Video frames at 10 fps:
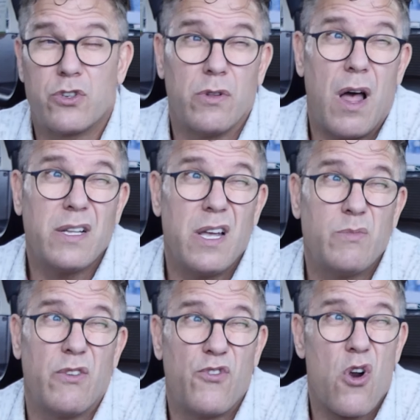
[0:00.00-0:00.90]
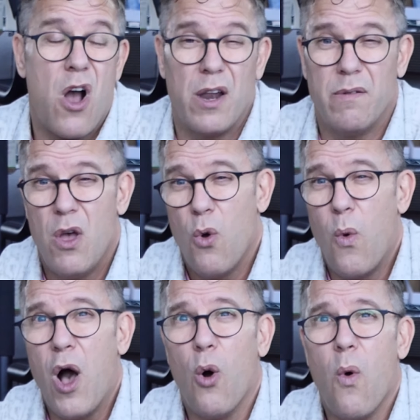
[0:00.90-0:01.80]
So a lot of times if you're on
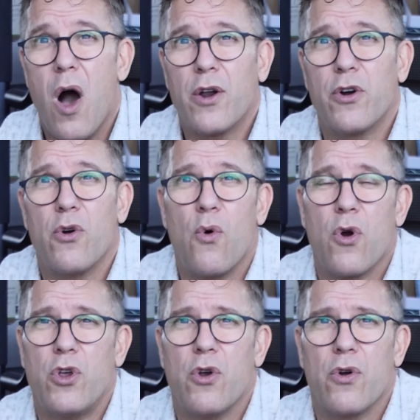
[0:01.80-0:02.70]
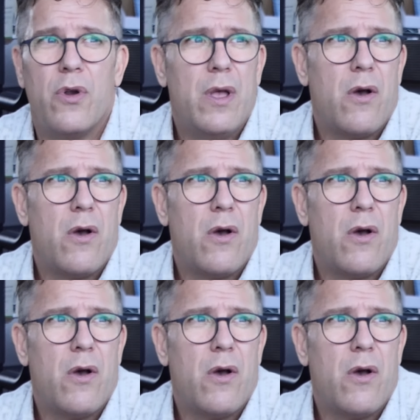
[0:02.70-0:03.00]
well water or you're